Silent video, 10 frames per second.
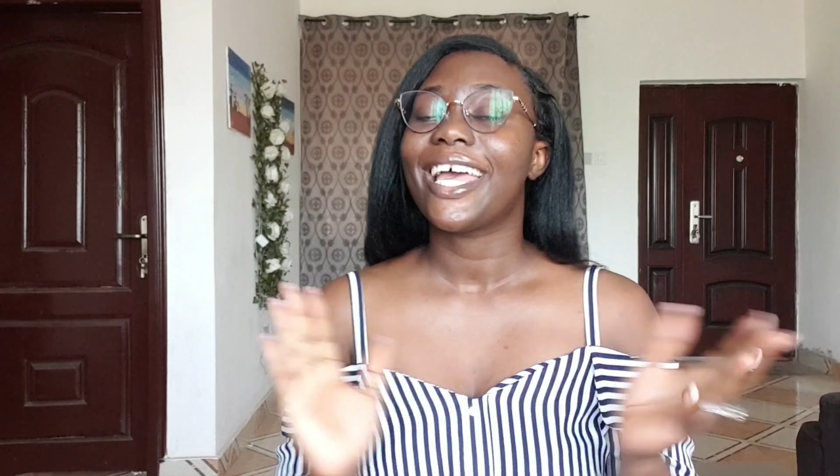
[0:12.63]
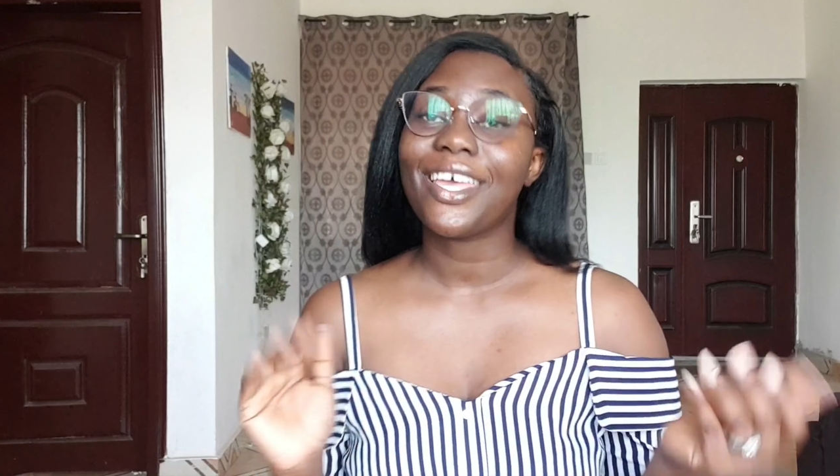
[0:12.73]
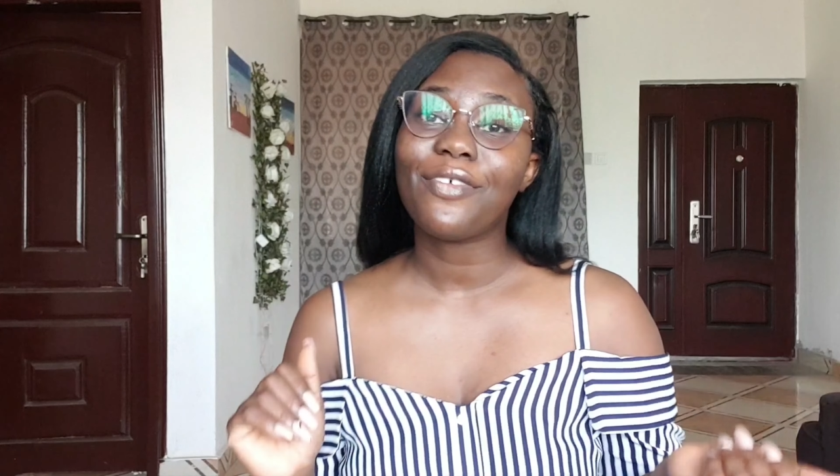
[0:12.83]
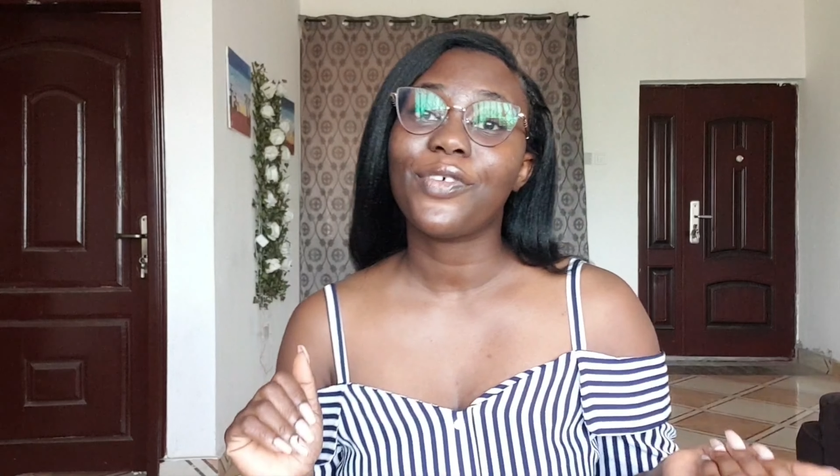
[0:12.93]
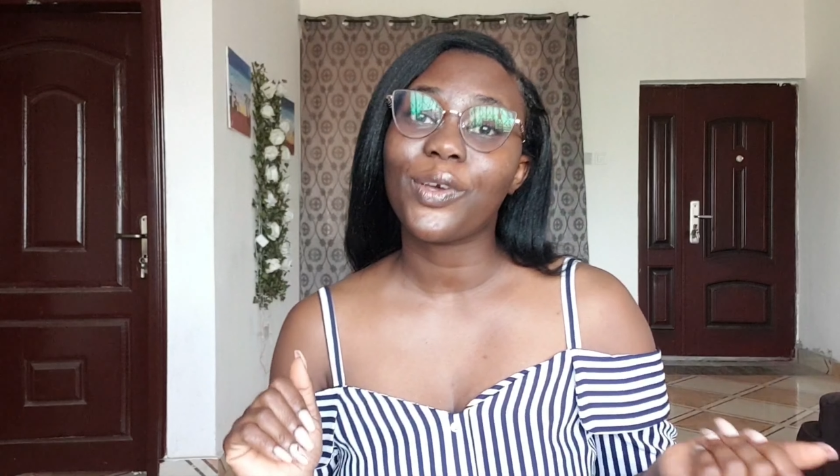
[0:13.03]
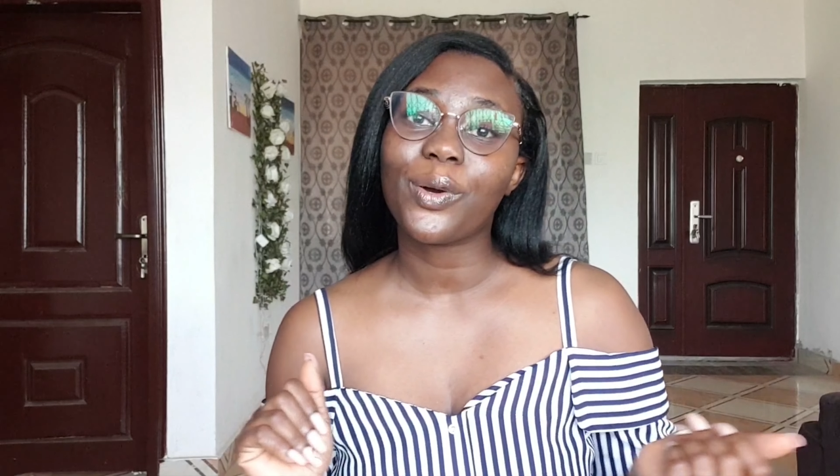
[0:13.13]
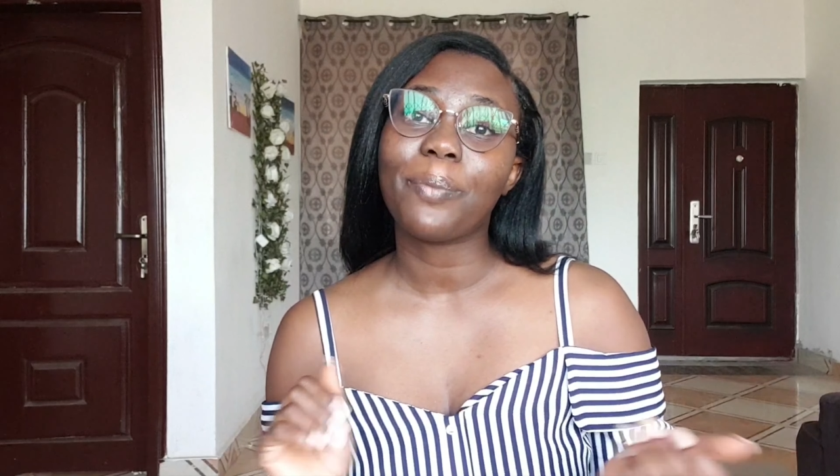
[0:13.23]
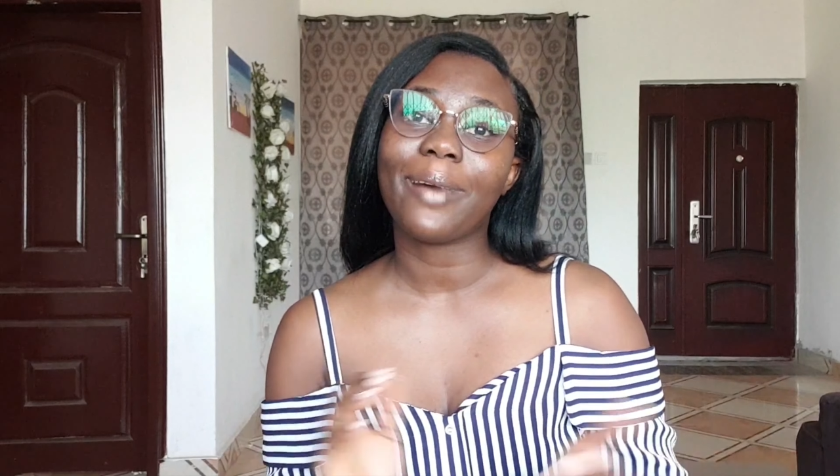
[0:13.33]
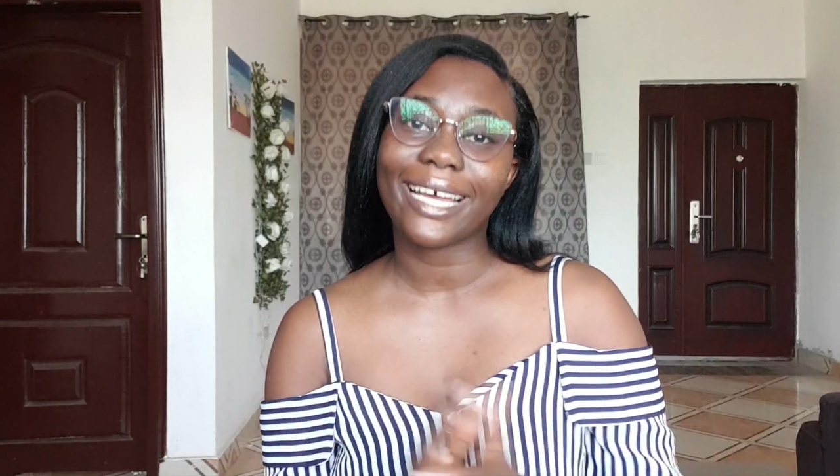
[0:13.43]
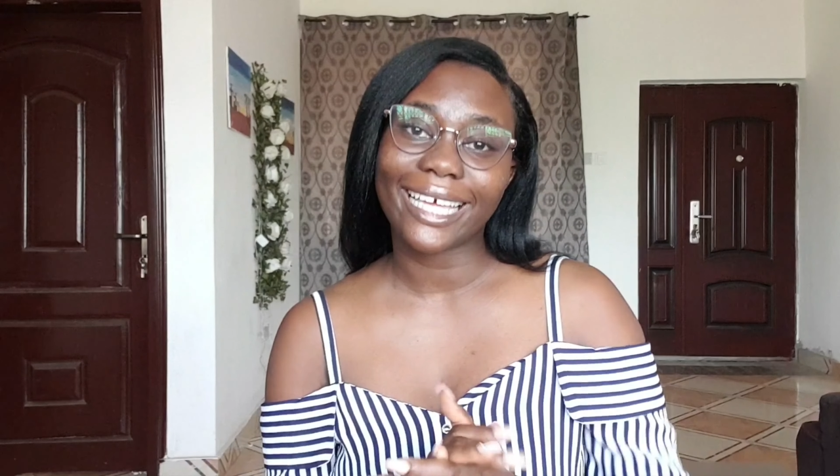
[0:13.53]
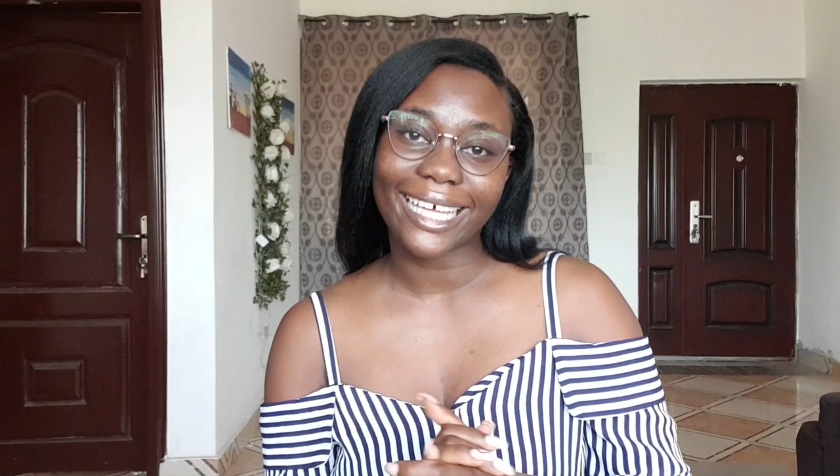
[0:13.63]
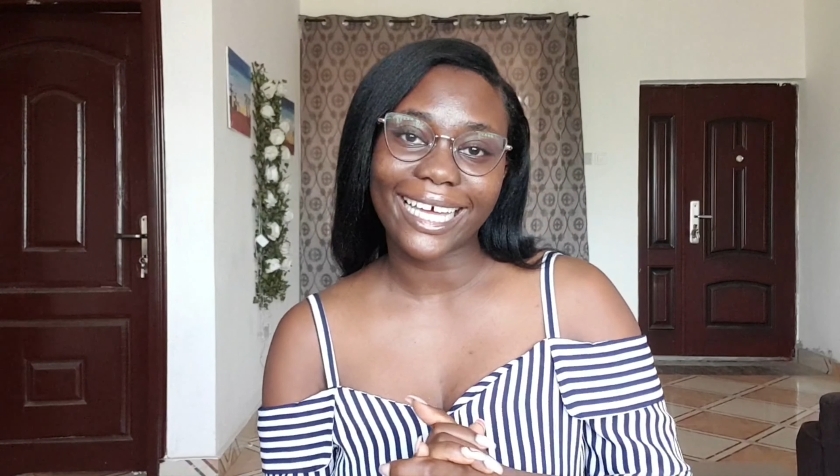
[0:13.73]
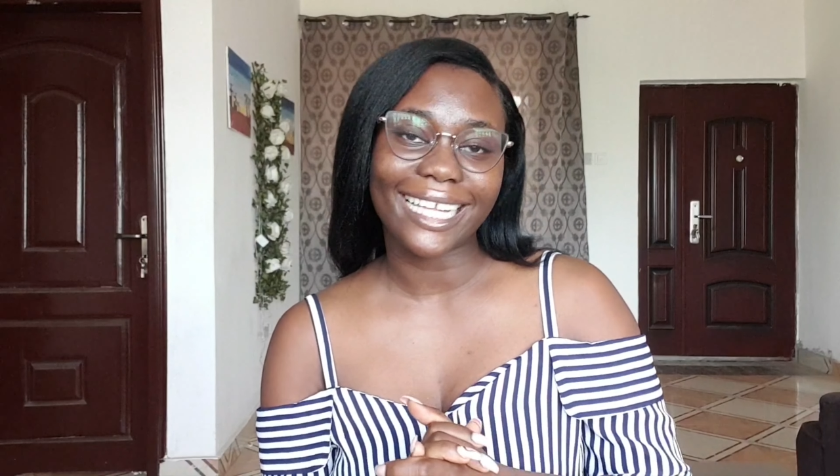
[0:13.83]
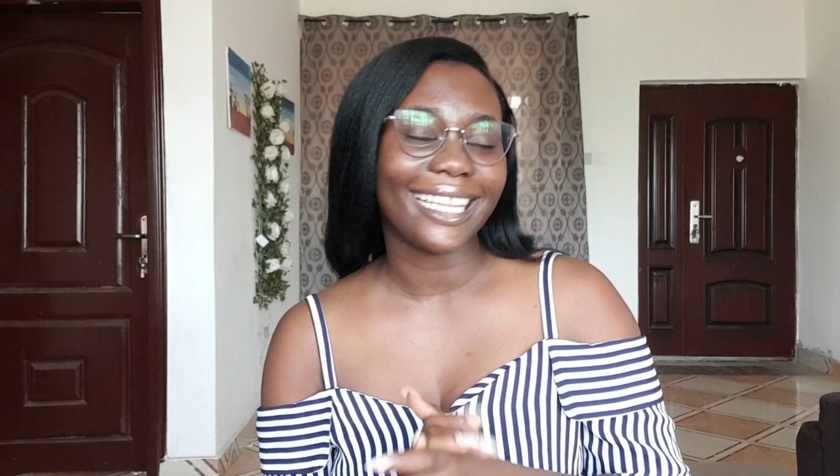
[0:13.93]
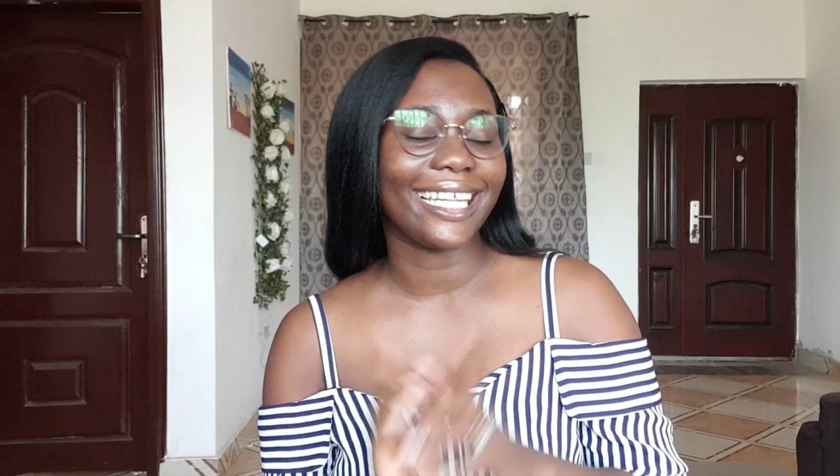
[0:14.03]
if you're back
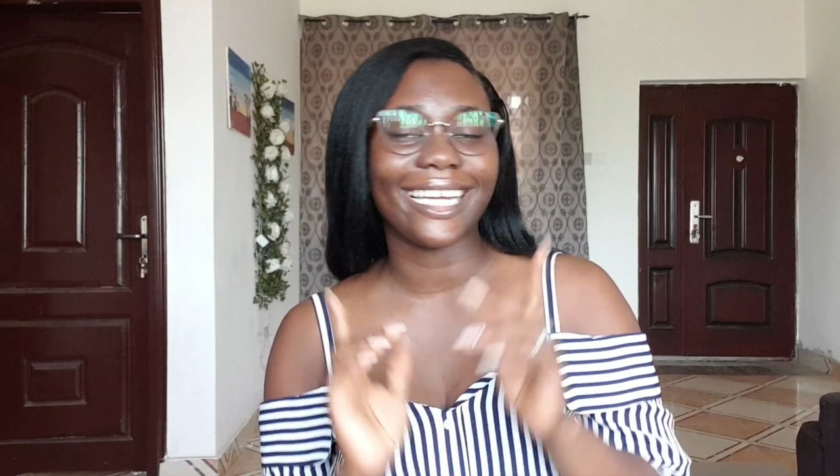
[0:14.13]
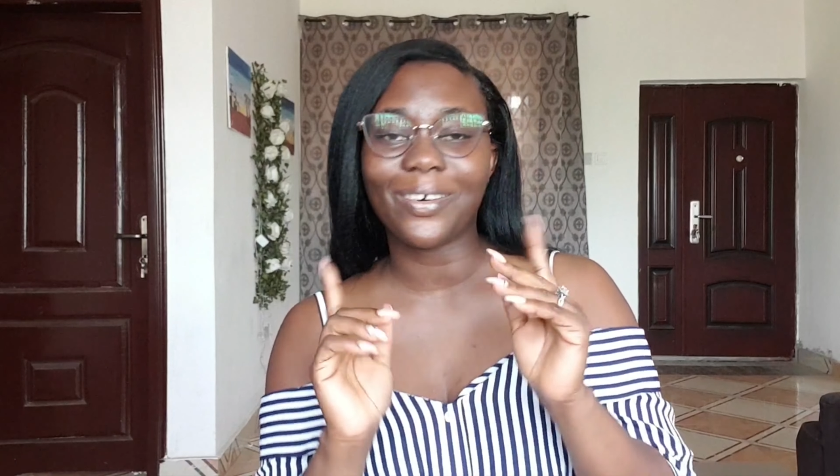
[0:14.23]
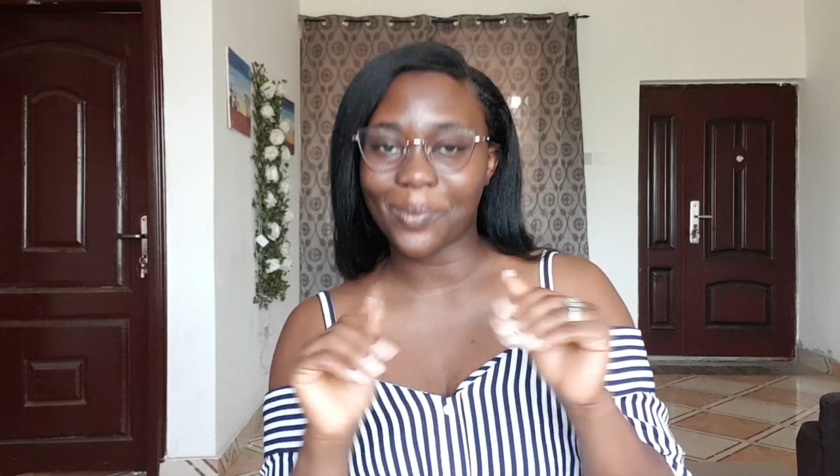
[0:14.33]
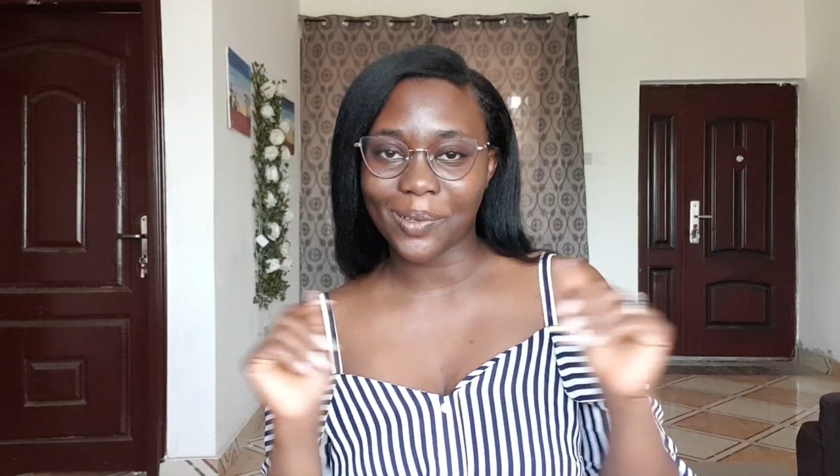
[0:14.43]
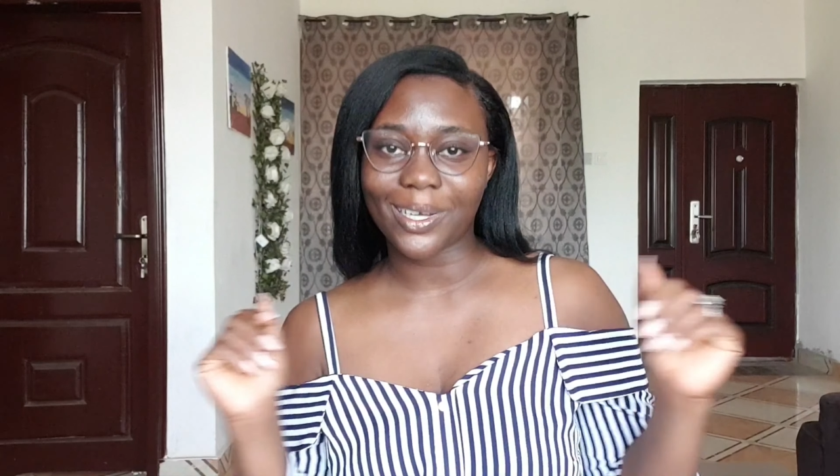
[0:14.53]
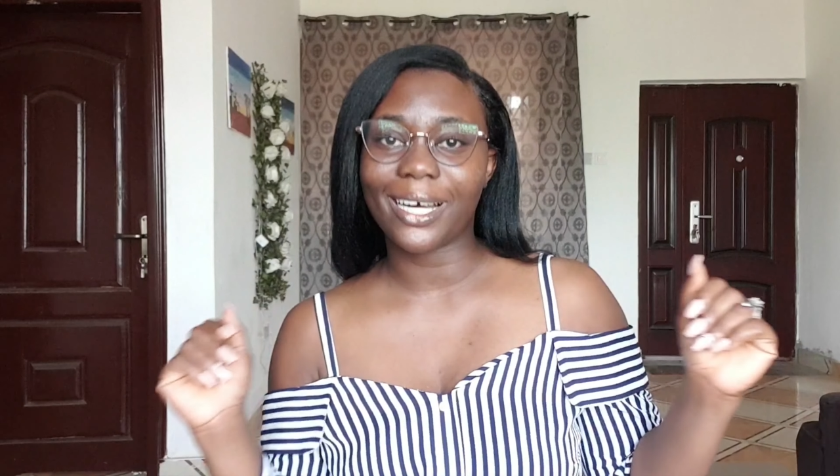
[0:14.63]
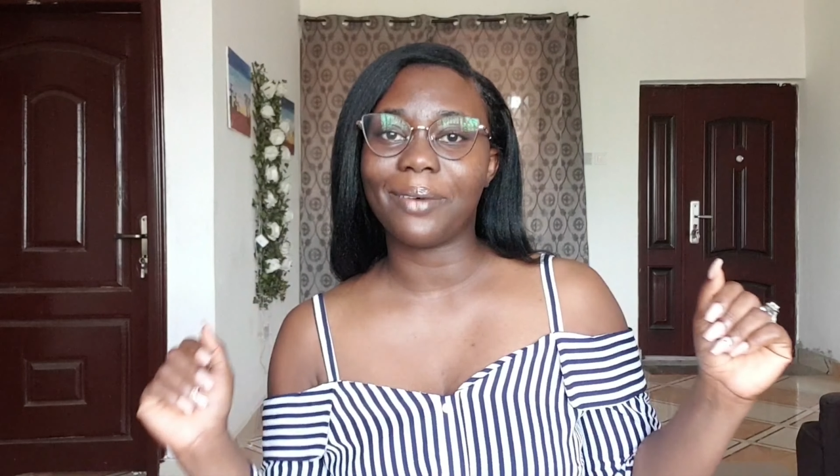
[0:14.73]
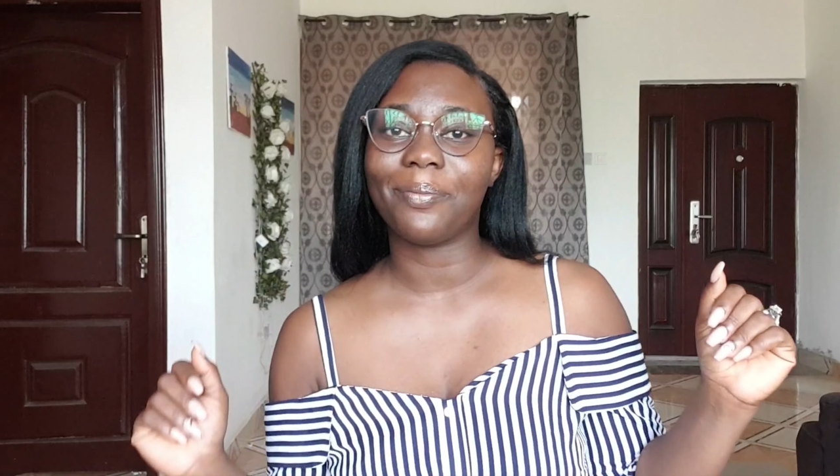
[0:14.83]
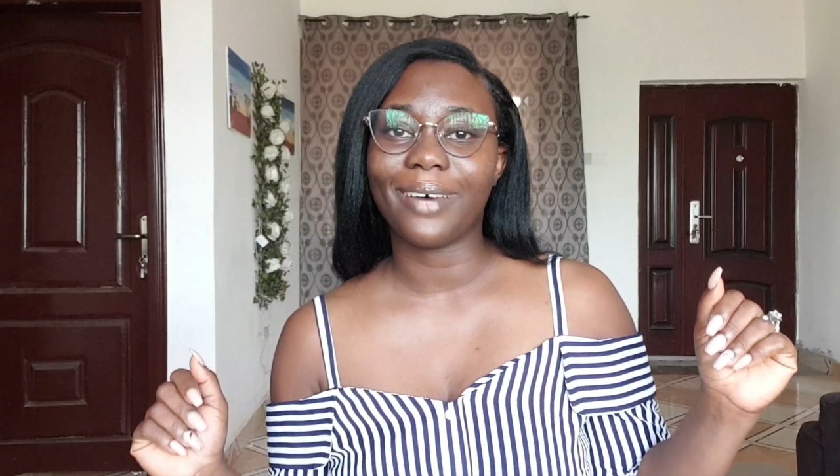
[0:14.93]
again then welcome